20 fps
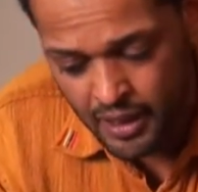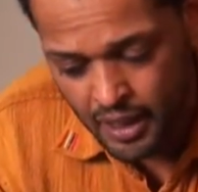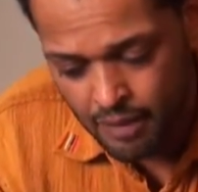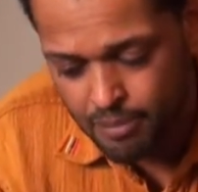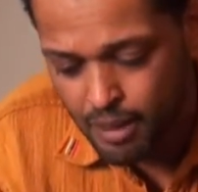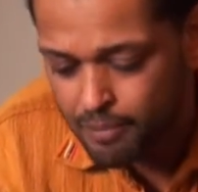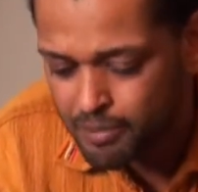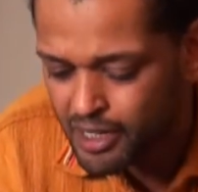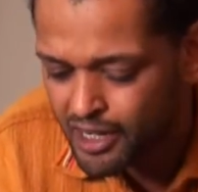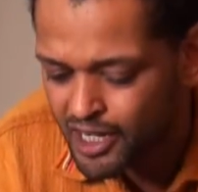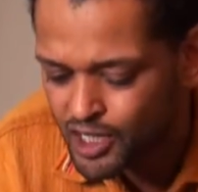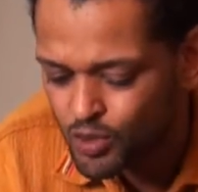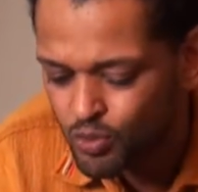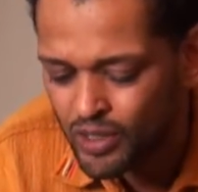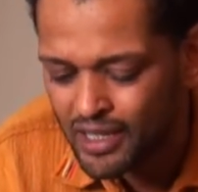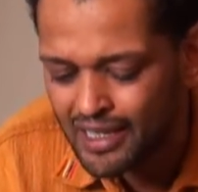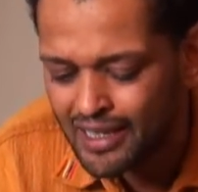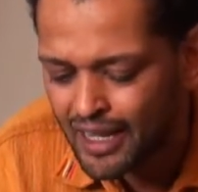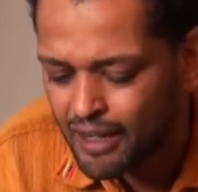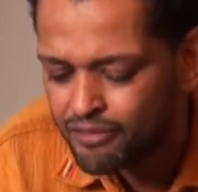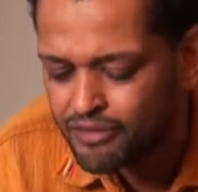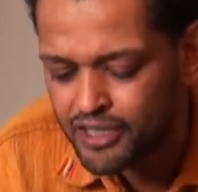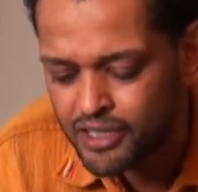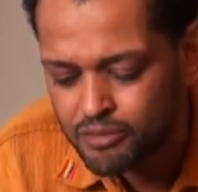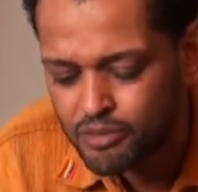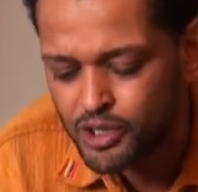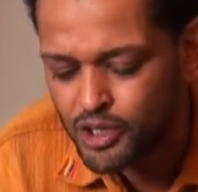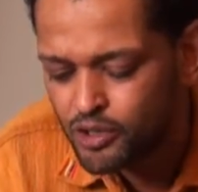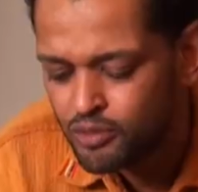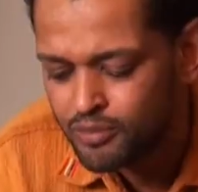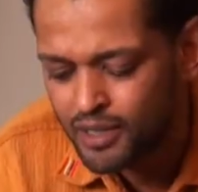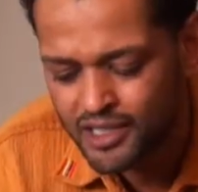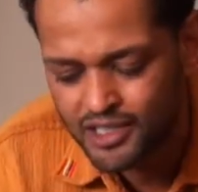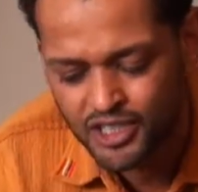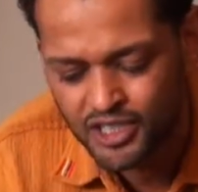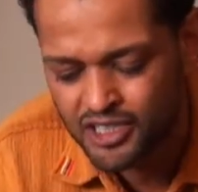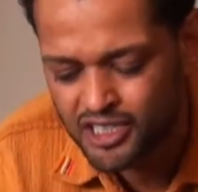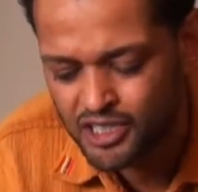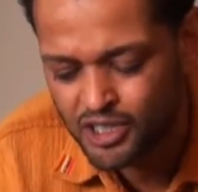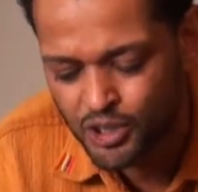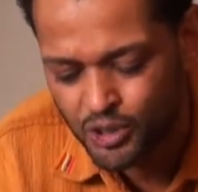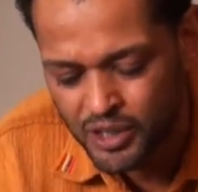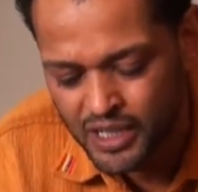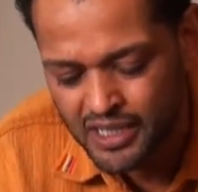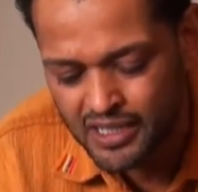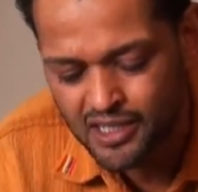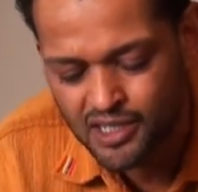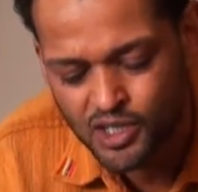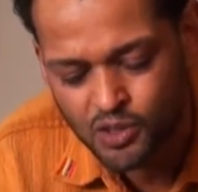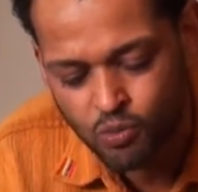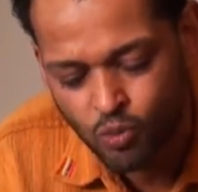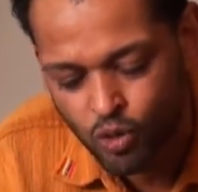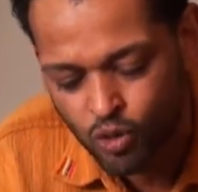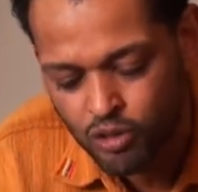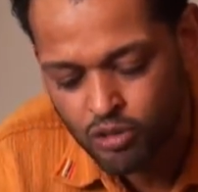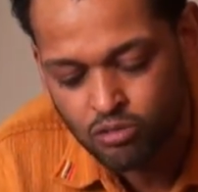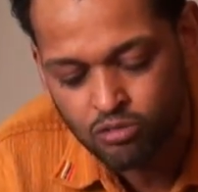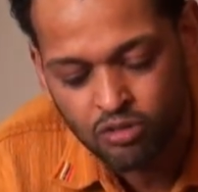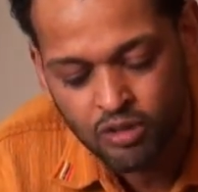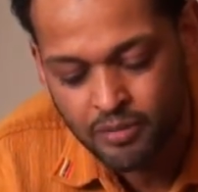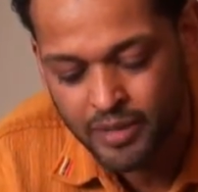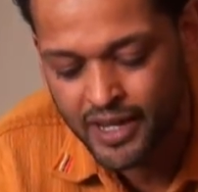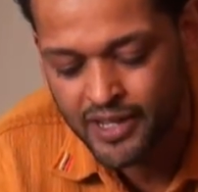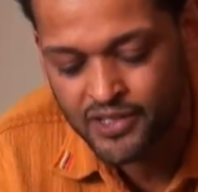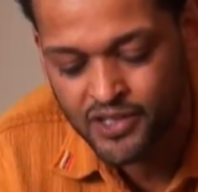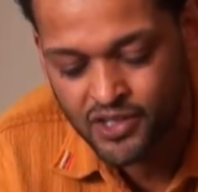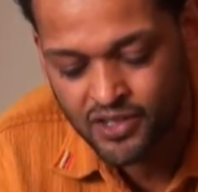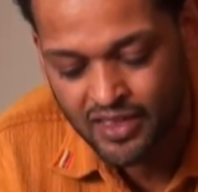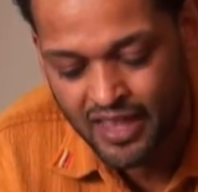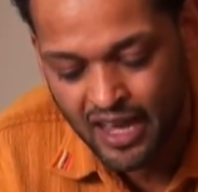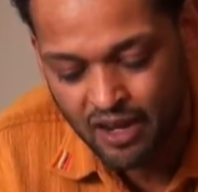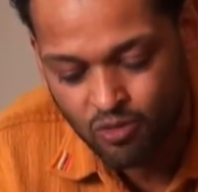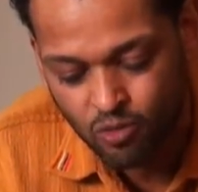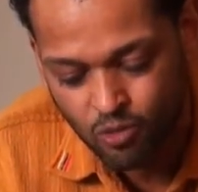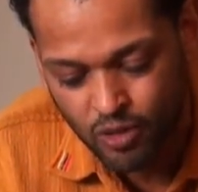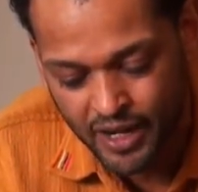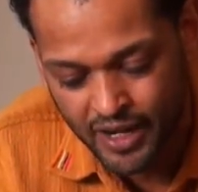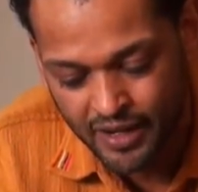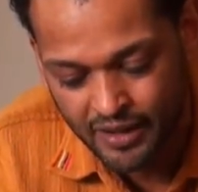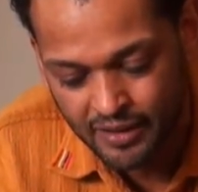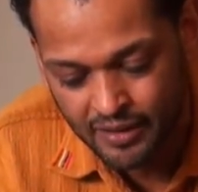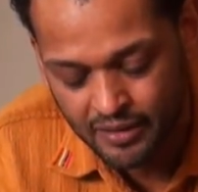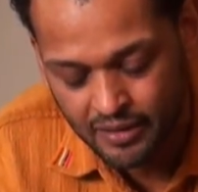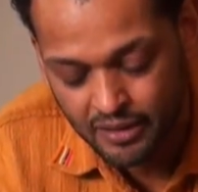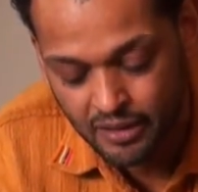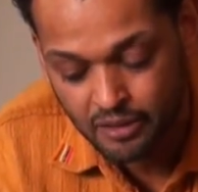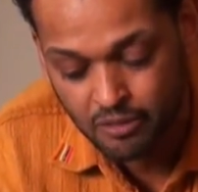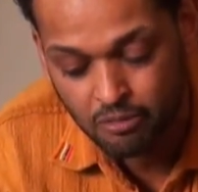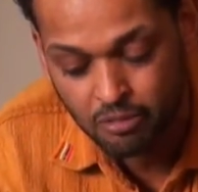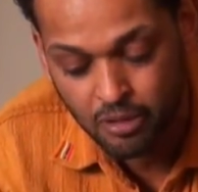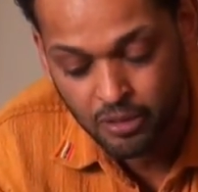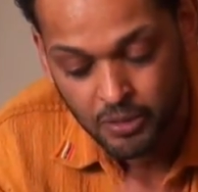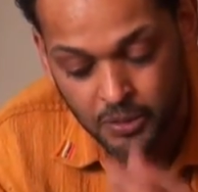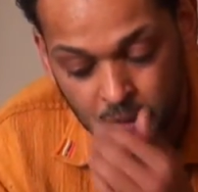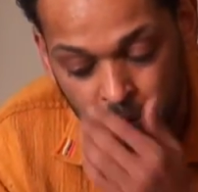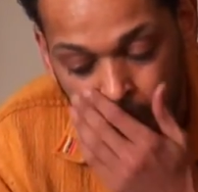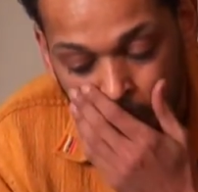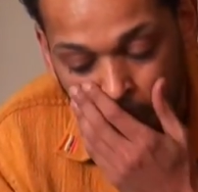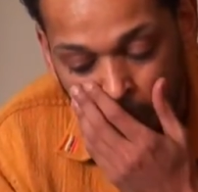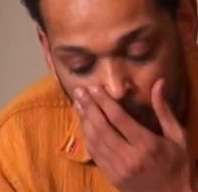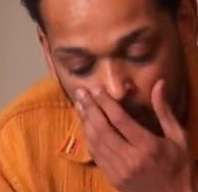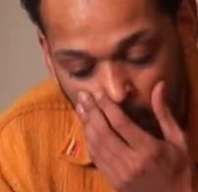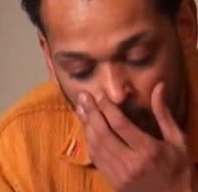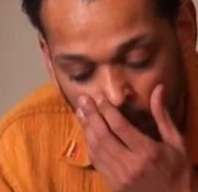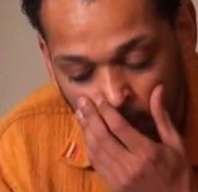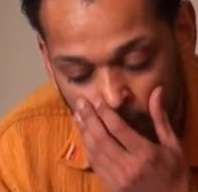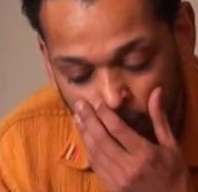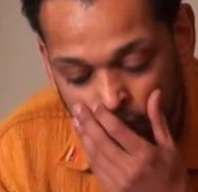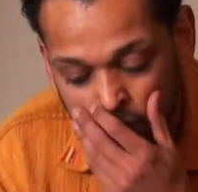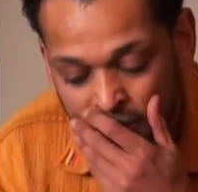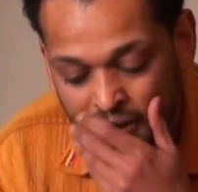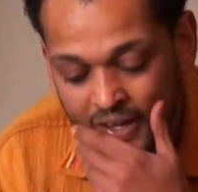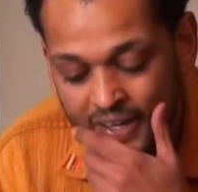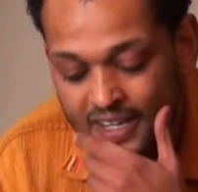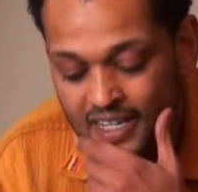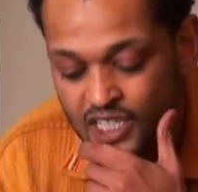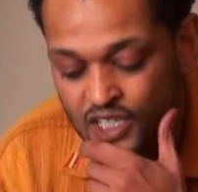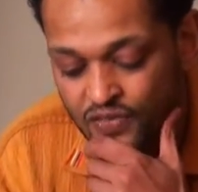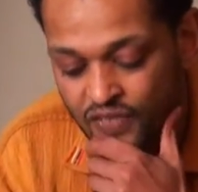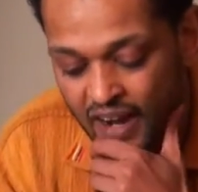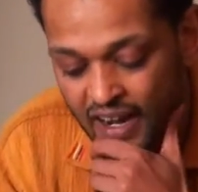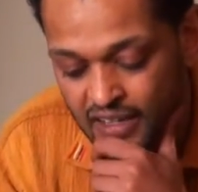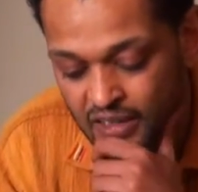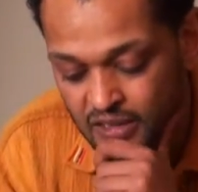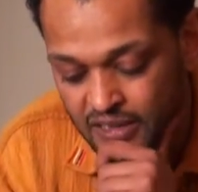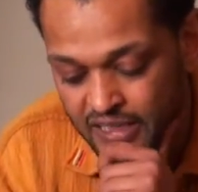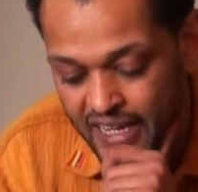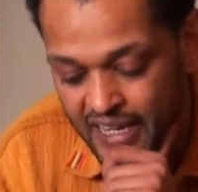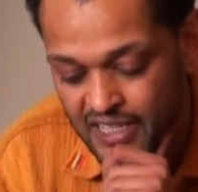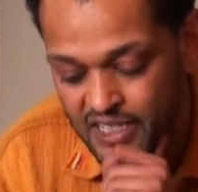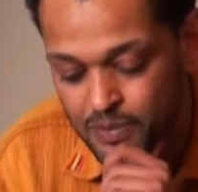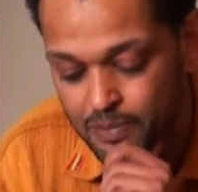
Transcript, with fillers: but because we loved him too much to treat his mortal remains that way, unquote. In his final days,